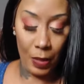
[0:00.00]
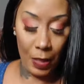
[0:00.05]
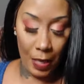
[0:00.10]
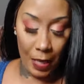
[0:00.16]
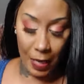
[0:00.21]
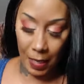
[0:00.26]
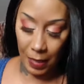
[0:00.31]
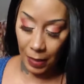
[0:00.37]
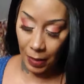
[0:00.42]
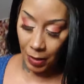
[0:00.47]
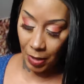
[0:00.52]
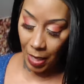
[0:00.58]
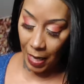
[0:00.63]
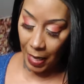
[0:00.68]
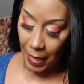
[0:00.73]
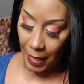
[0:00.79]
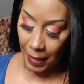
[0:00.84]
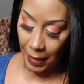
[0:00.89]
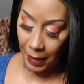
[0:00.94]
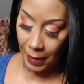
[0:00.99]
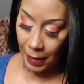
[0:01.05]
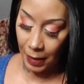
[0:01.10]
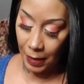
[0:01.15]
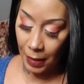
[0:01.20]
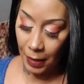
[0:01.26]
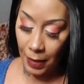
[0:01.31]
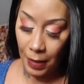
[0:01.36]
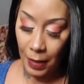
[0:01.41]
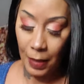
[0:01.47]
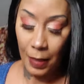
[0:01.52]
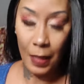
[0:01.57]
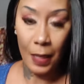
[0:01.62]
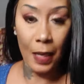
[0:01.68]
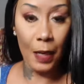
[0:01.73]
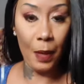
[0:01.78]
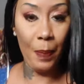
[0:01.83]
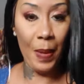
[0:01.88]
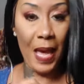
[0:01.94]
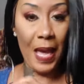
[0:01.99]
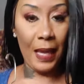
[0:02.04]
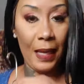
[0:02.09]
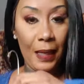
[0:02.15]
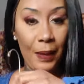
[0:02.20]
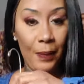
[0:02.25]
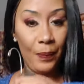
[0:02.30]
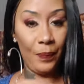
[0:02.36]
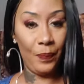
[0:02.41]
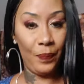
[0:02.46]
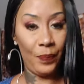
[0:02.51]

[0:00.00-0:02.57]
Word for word: And it ties in the back.